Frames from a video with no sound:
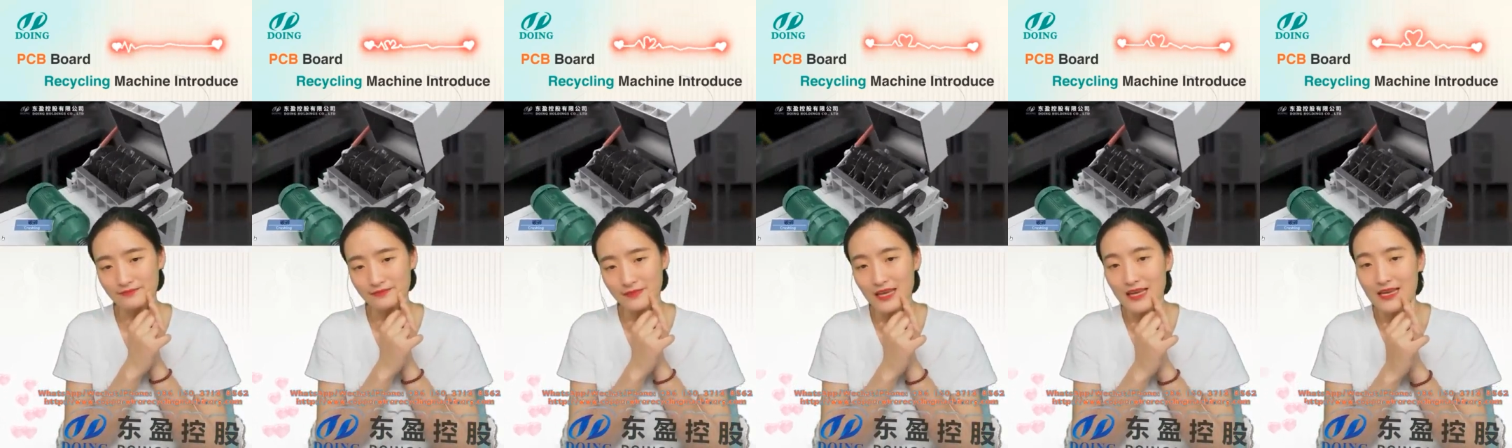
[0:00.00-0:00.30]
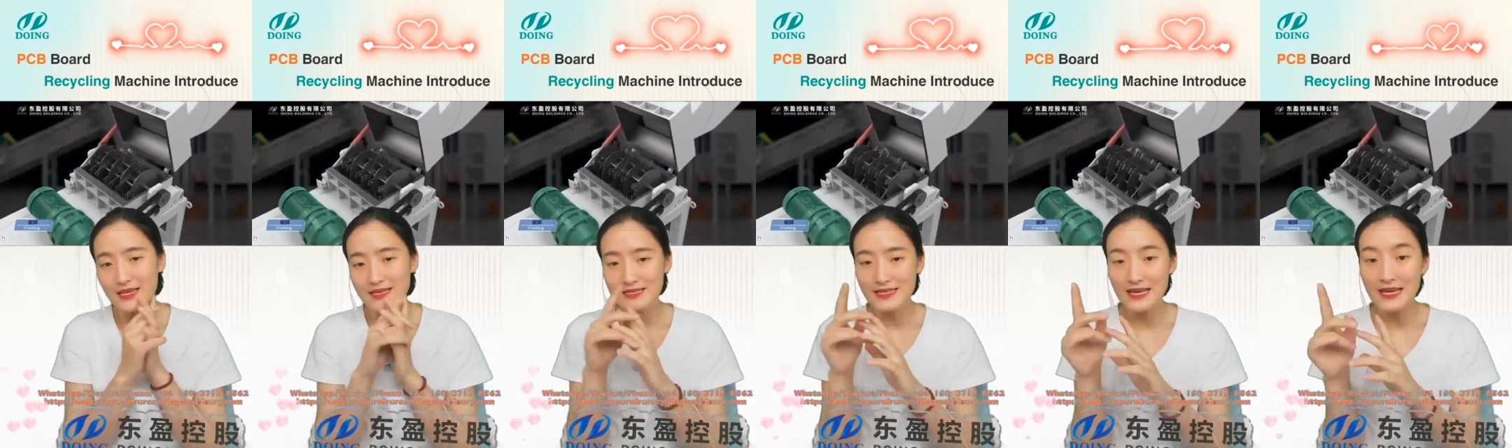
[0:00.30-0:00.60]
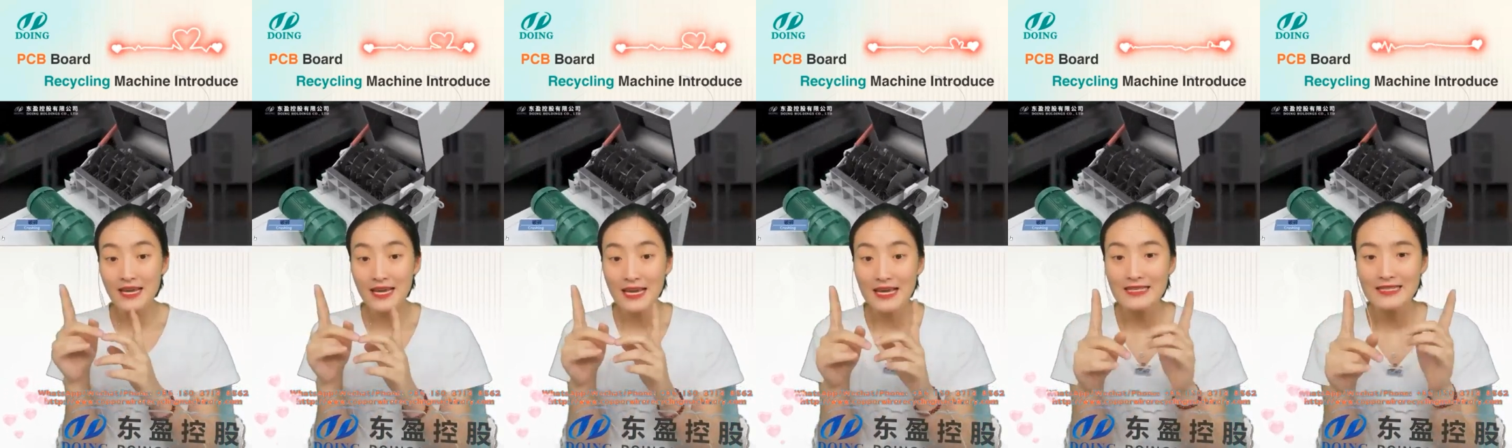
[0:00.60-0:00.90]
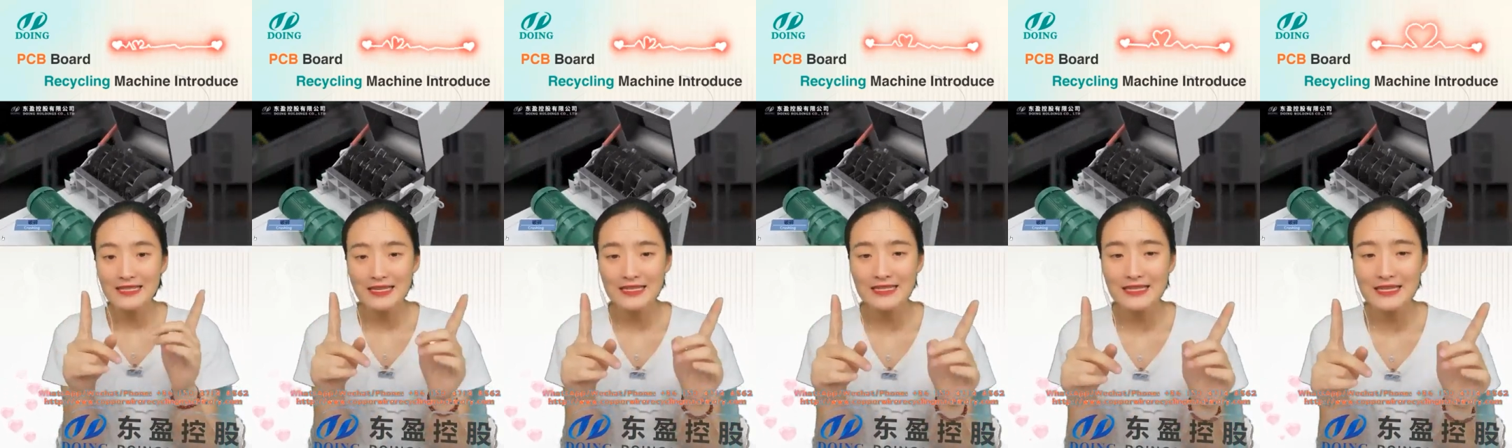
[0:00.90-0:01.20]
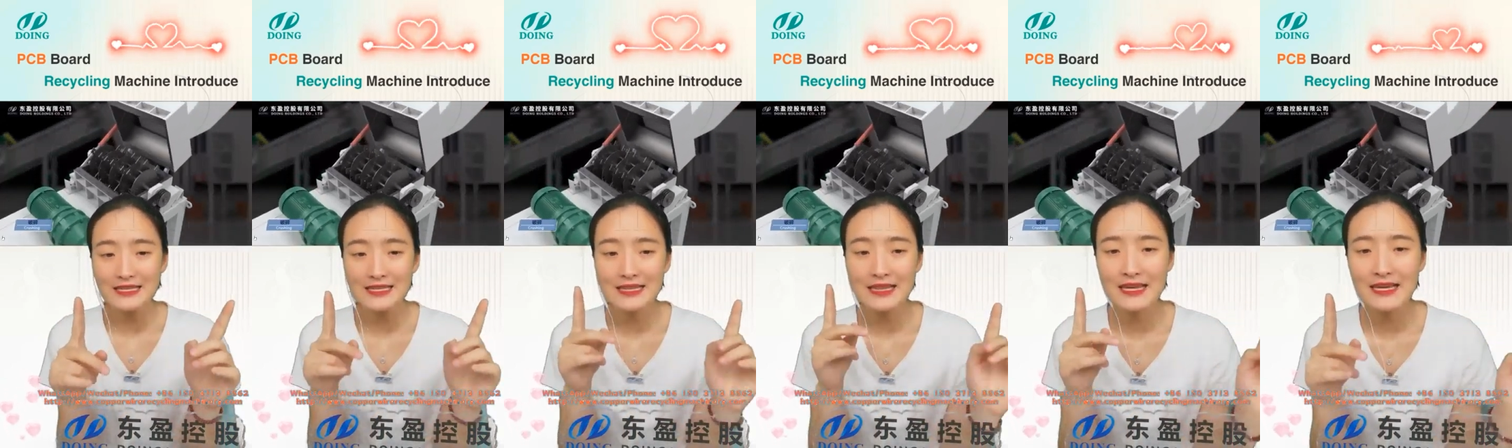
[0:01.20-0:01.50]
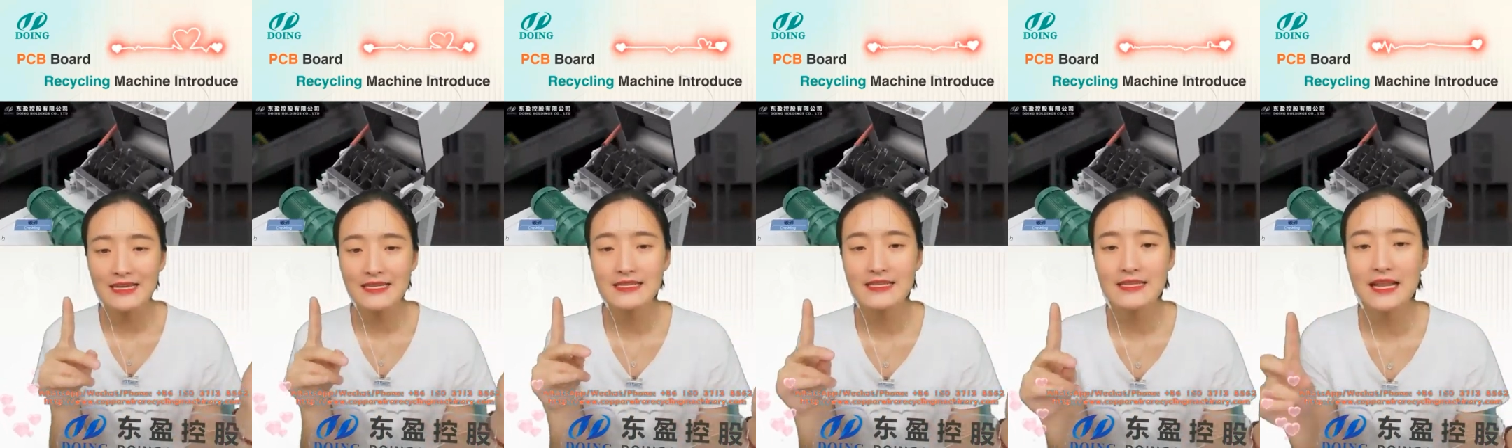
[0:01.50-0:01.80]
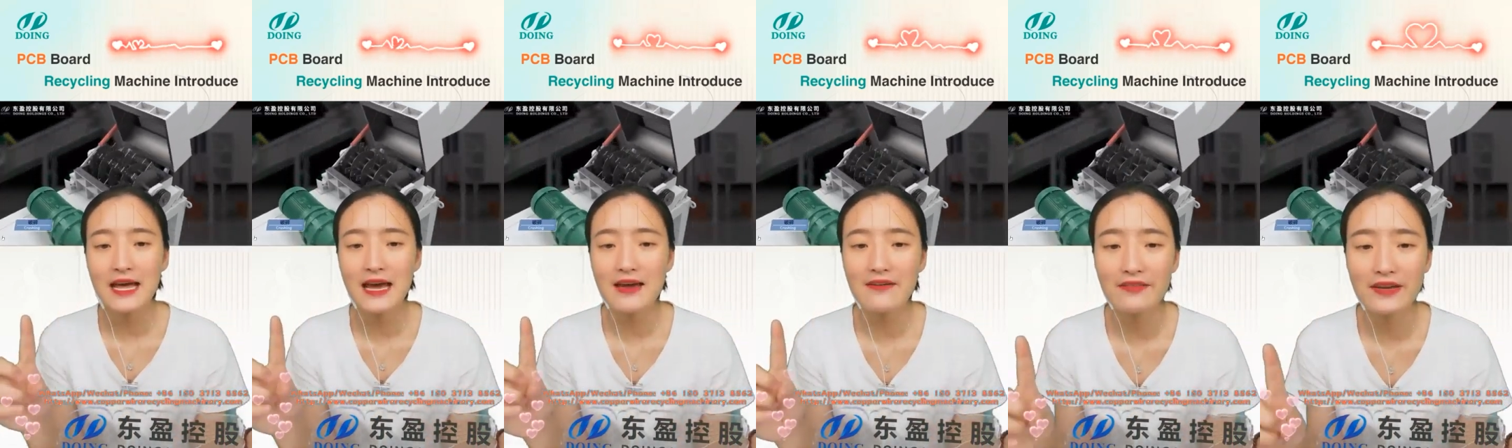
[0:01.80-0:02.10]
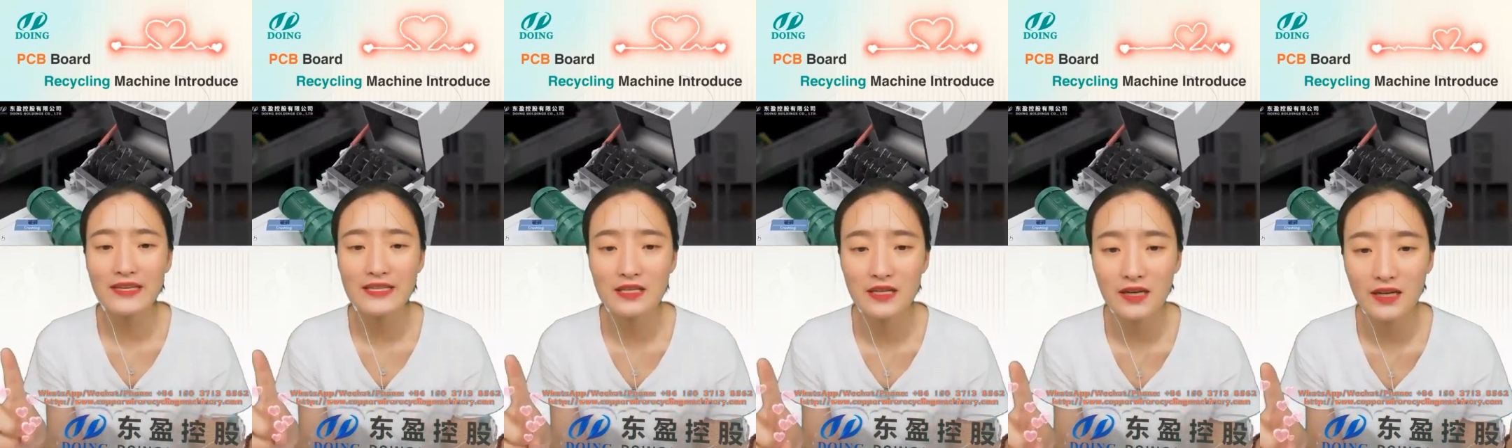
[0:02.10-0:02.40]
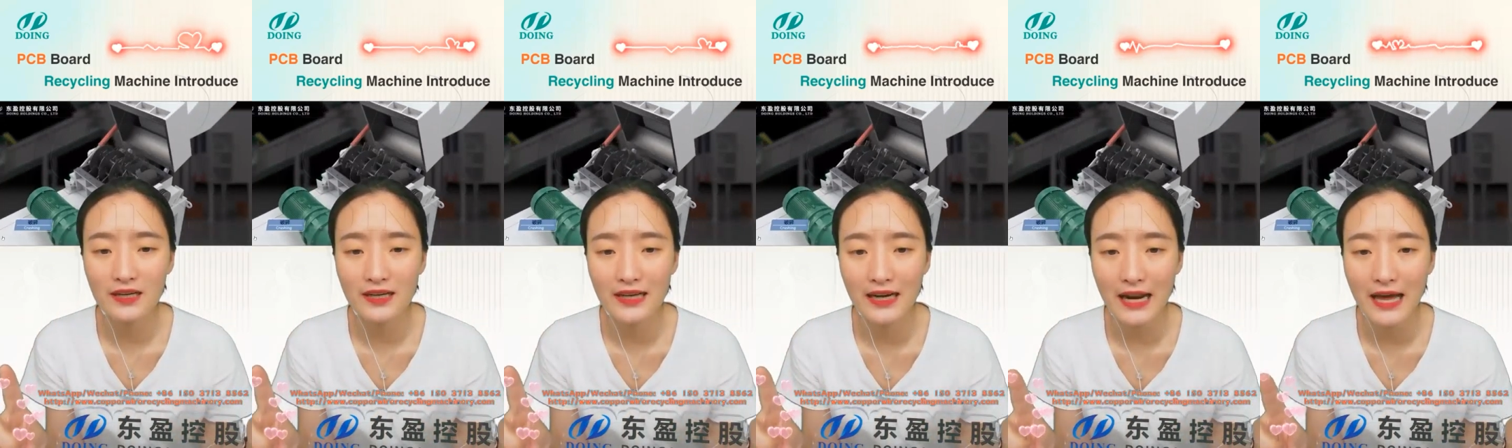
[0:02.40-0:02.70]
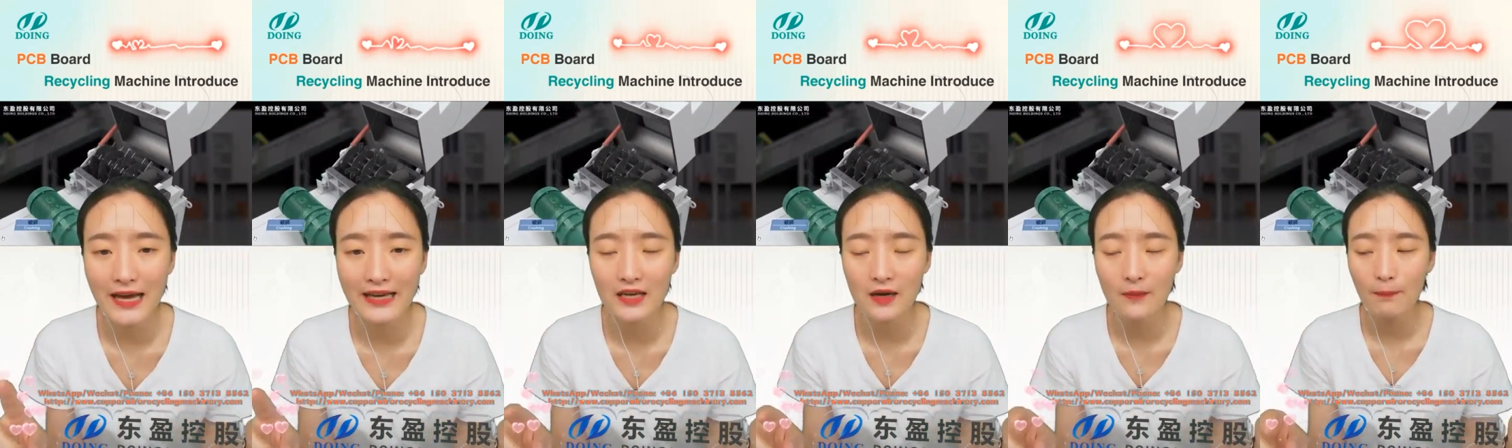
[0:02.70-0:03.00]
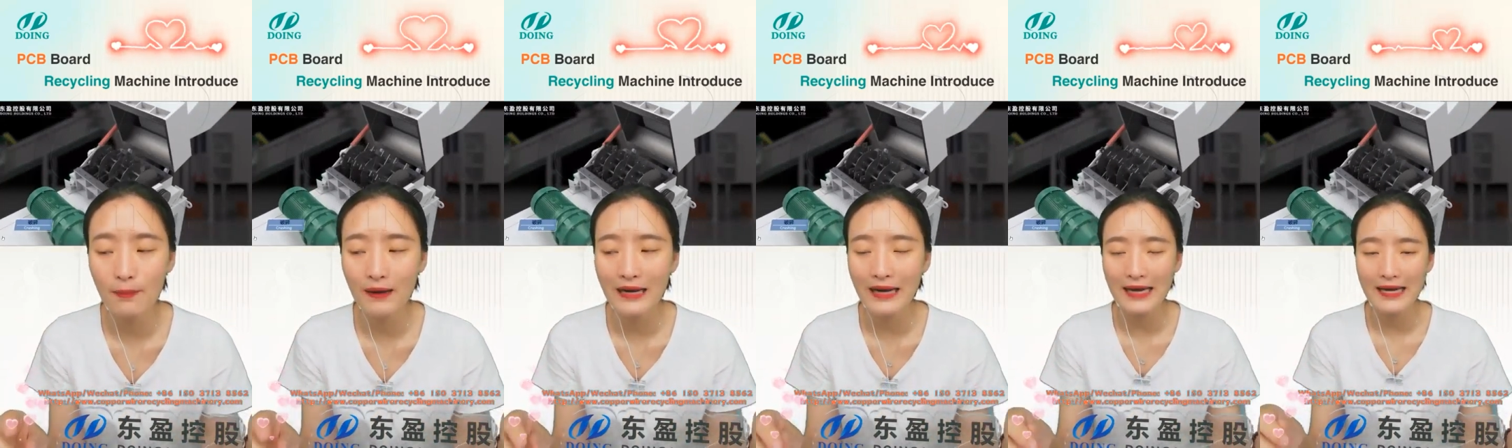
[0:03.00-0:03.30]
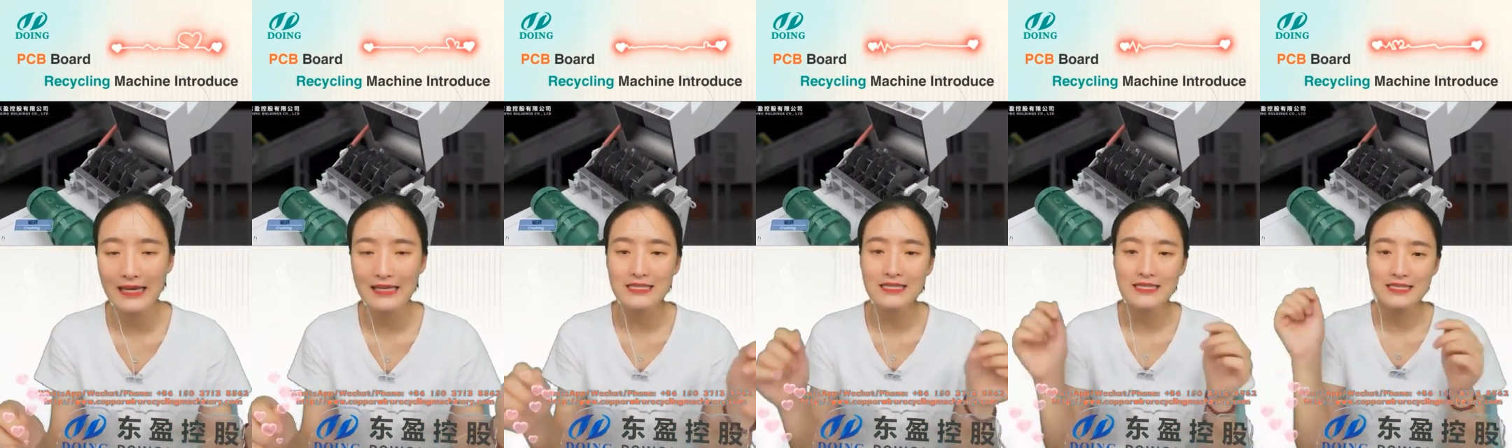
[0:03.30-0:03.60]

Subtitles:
See, this knife is look like a plate.